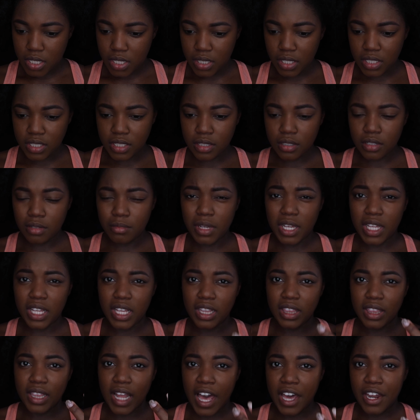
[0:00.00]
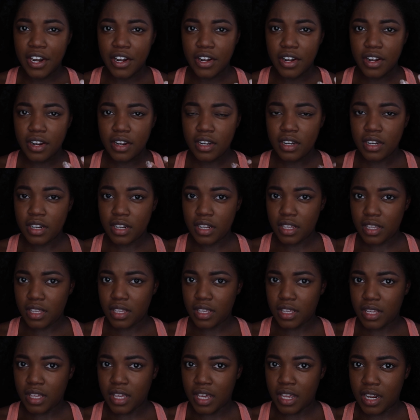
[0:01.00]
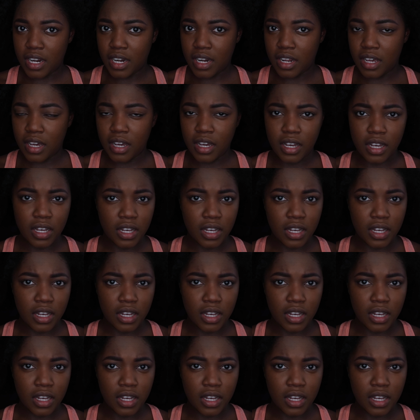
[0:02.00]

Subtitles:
it looks a little bit lighter in